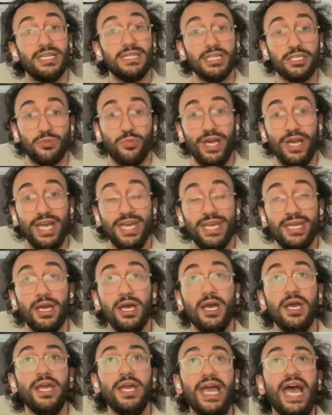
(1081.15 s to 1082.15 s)
this way
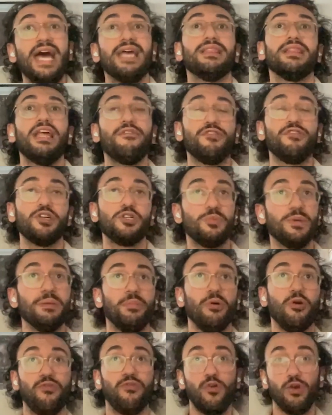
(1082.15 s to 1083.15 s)
and leverage
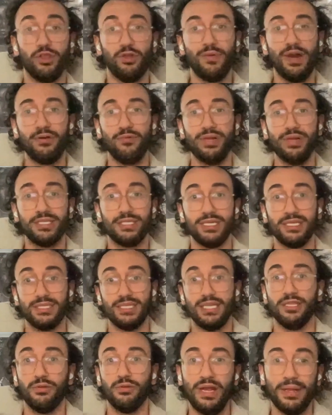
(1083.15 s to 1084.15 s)
people for the right reasons
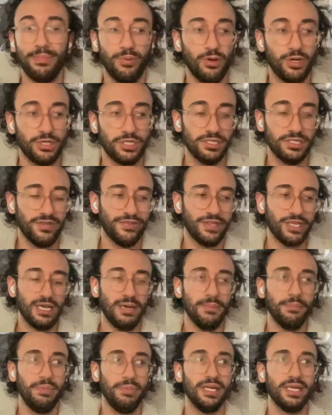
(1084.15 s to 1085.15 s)
in the right portions of the
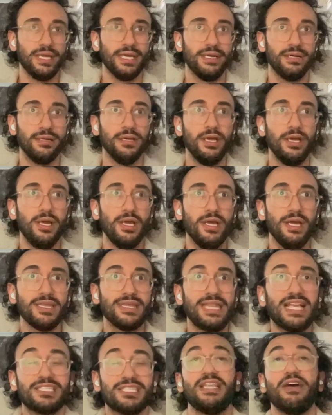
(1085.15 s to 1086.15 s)
company. And
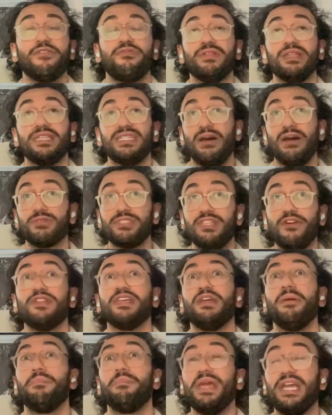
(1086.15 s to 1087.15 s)
that was
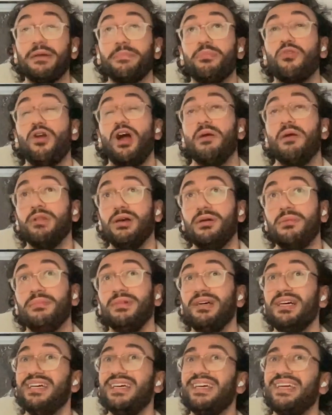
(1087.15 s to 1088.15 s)
definitely a big
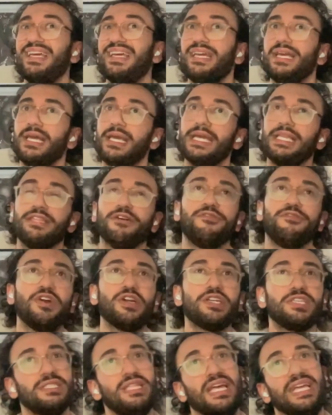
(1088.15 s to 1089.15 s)
problem in the
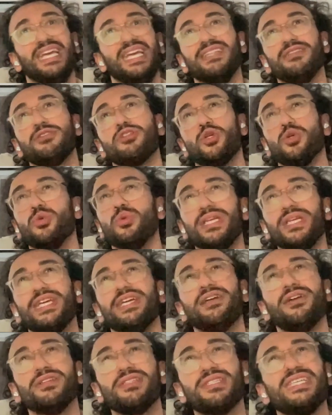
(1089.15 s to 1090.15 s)
first like 2
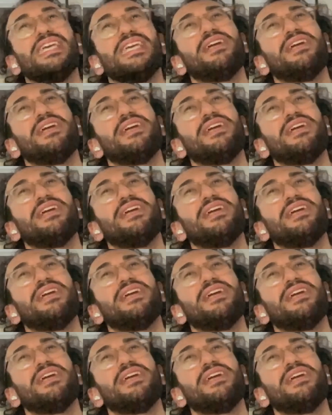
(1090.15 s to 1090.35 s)
years,